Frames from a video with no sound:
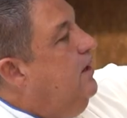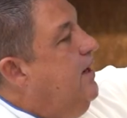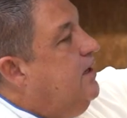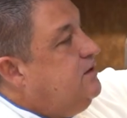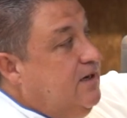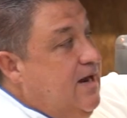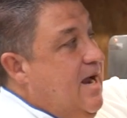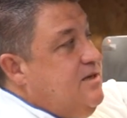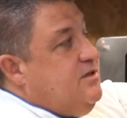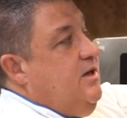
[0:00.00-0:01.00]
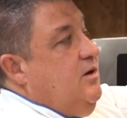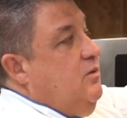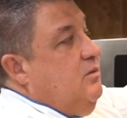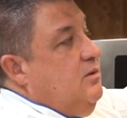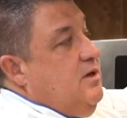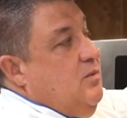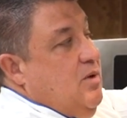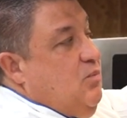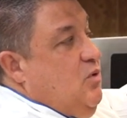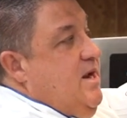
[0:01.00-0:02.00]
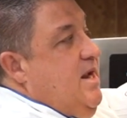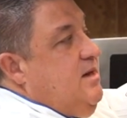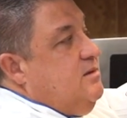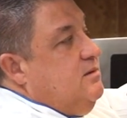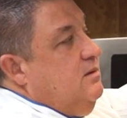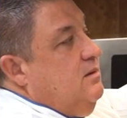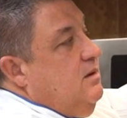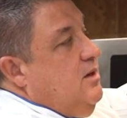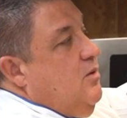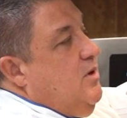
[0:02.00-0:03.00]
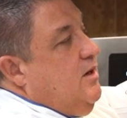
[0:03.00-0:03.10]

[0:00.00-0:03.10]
and now it's gonna ask you, do you wanna preheat? You wanna